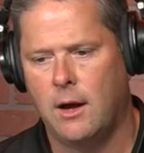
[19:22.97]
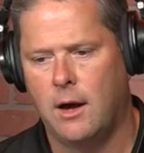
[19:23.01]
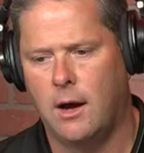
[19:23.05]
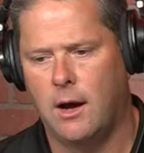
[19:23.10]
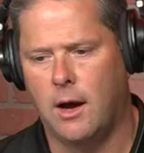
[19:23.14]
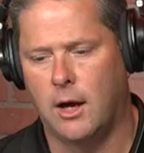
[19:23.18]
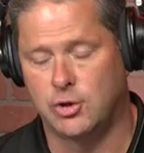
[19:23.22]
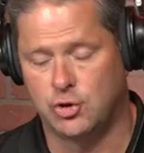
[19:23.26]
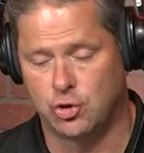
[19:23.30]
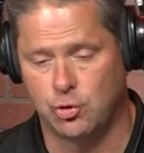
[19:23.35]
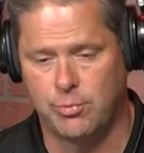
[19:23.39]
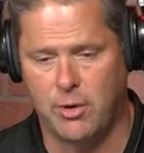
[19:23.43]

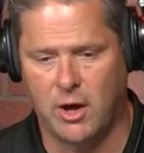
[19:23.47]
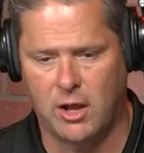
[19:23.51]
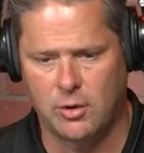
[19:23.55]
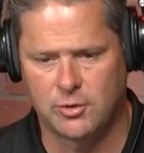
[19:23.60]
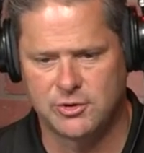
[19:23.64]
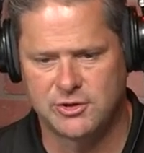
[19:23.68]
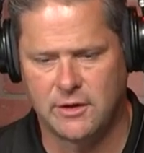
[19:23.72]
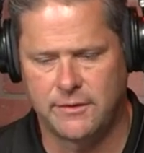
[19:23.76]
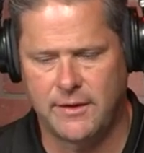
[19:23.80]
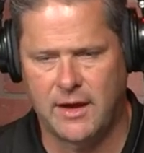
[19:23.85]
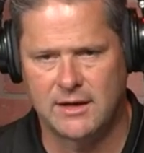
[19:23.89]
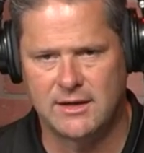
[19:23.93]
Uh, Drew Butler
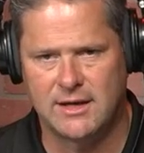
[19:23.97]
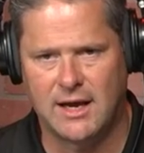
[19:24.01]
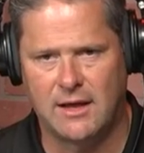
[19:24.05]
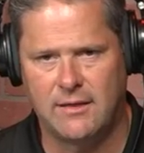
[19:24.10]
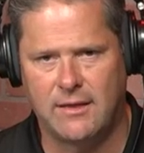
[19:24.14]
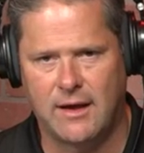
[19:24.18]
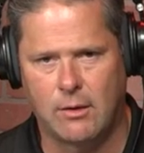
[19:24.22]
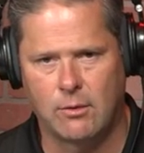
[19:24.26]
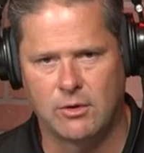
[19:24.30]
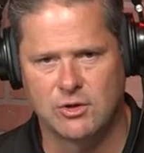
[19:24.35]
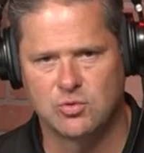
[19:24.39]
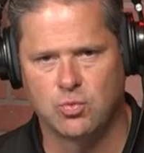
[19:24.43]
was on that day
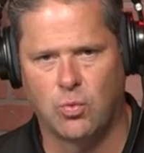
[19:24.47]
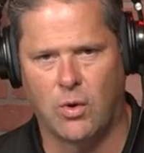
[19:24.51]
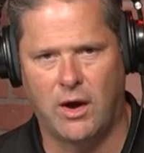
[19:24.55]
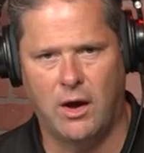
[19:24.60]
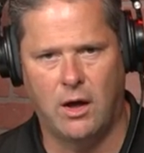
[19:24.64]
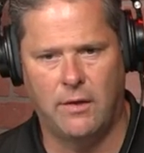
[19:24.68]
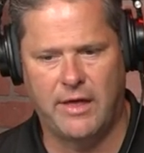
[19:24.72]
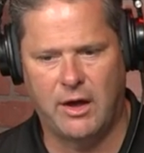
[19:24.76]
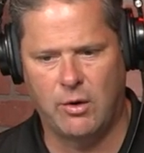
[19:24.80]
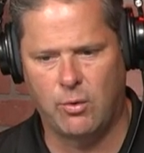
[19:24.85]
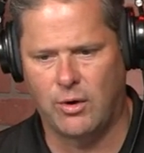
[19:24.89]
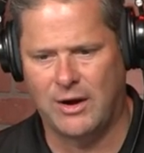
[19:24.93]
there as
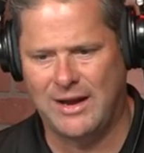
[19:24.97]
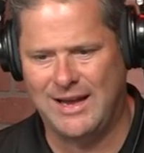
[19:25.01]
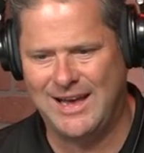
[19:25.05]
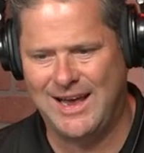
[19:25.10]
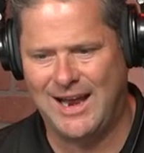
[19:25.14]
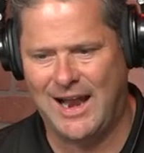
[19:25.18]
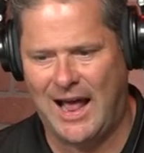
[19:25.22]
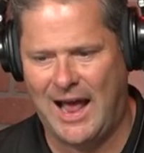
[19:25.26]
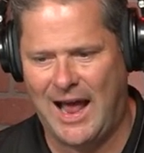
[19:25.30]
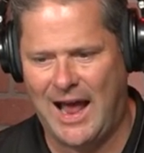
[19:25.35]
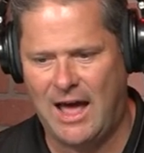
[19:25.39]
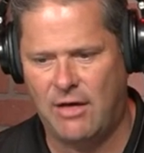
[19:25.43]
well. They were in
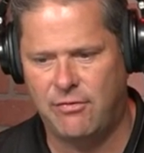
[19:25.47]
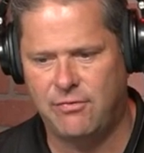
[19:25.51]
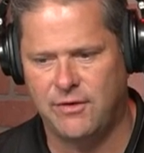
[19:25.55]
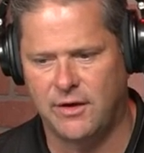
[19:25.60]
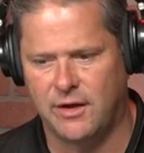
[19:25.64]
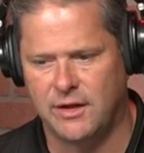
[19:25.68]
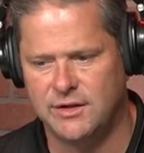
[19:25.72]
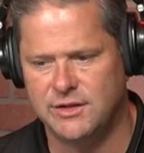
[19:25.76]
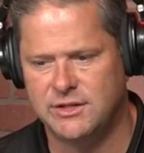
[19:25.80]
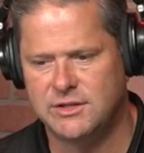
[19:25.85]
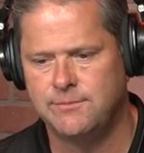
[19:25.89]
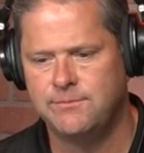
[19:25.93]

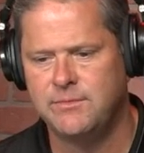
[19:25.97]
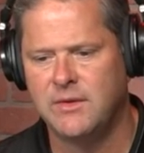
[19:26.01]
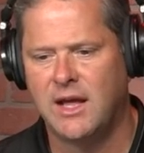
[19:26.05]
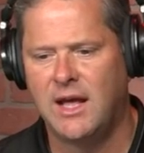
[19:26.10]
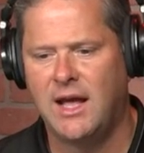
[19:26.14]
Athens.